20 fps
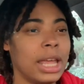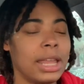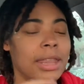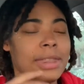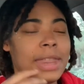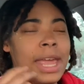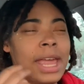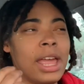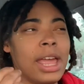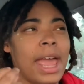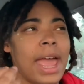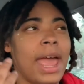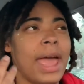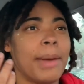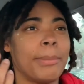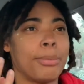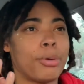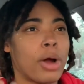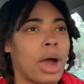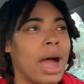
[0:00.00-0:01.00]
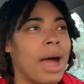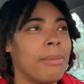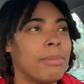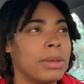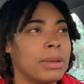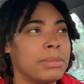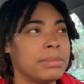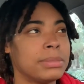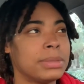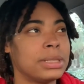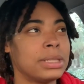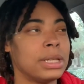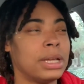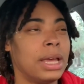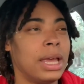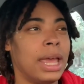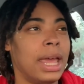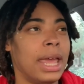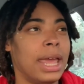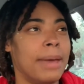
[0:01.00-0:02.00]
they had problems
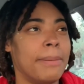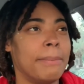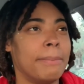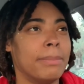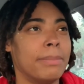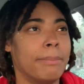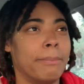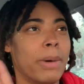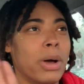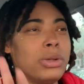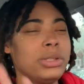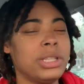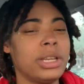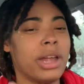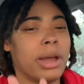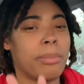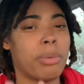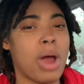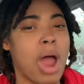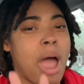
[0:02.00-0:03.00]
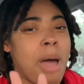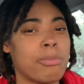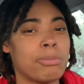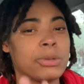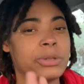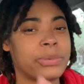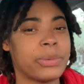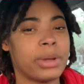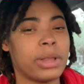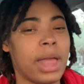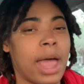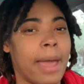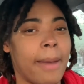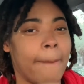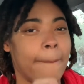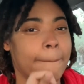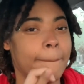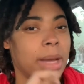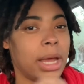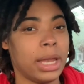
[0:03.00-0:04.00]
and most of their problems were like
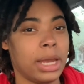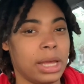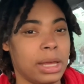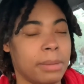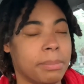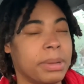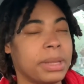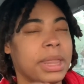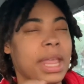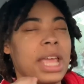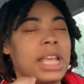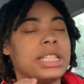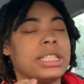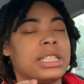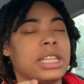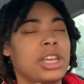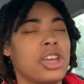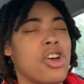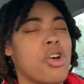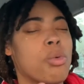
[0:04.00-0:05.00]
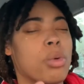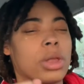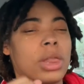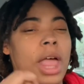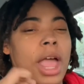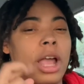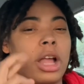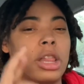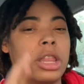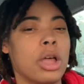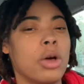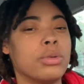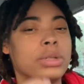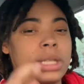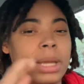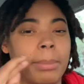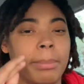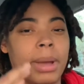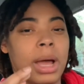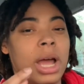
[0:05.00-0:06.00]
money but they still were like close
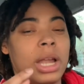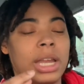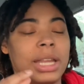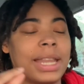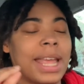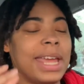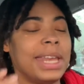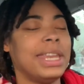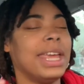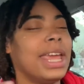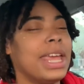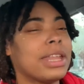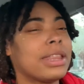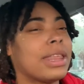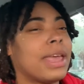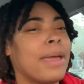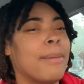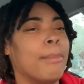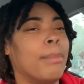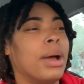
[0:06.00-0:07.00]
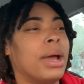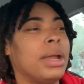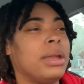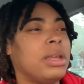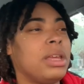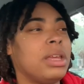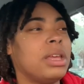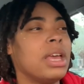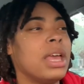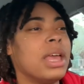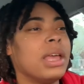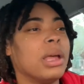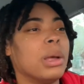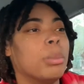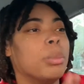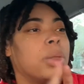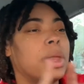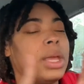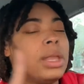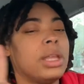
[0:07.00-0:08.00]
and bonded they didn't let money
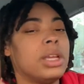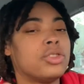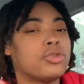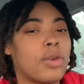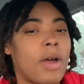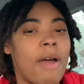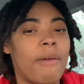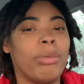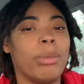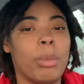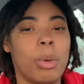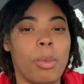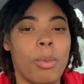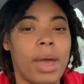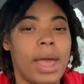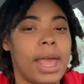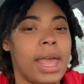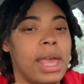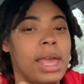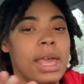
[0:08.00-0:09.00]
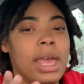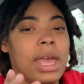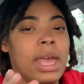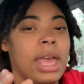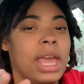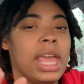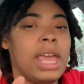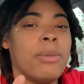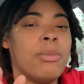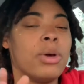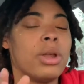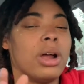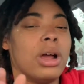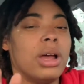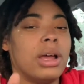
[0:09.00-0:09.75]
completely drive them away he would